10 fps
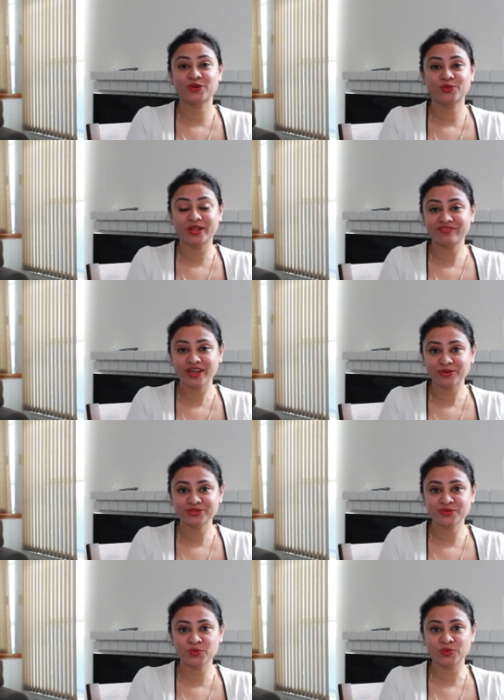
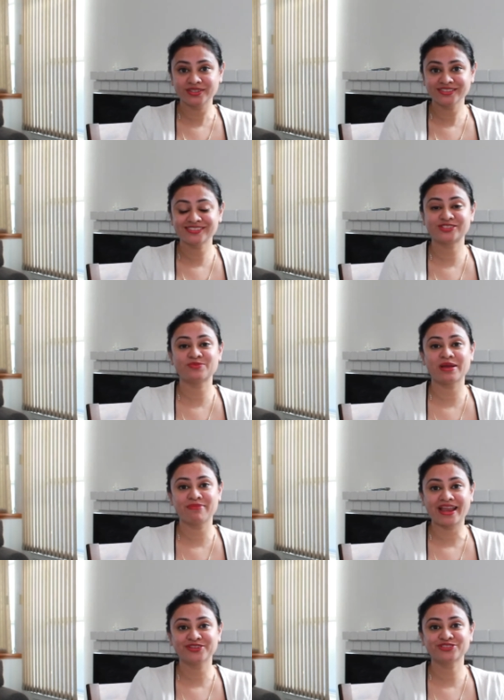12,000 words to my
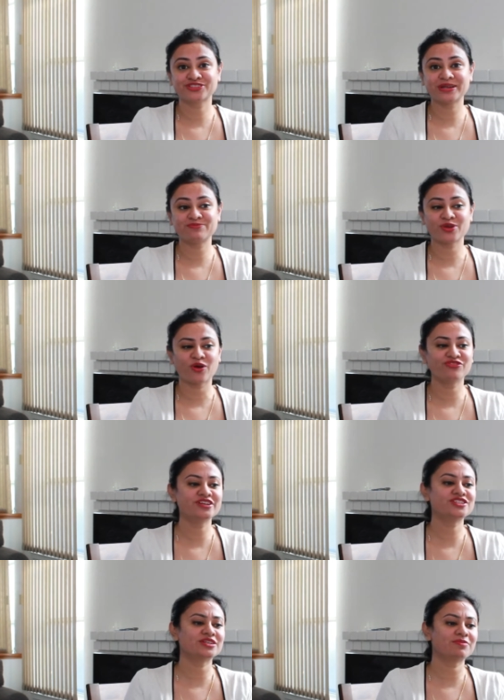manuscript, of
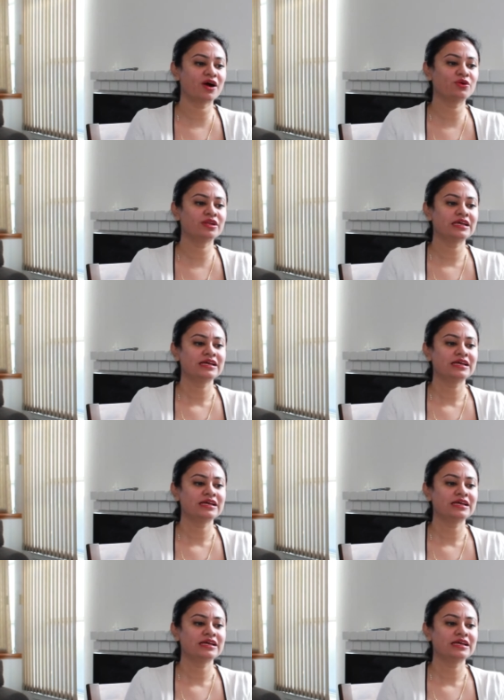which about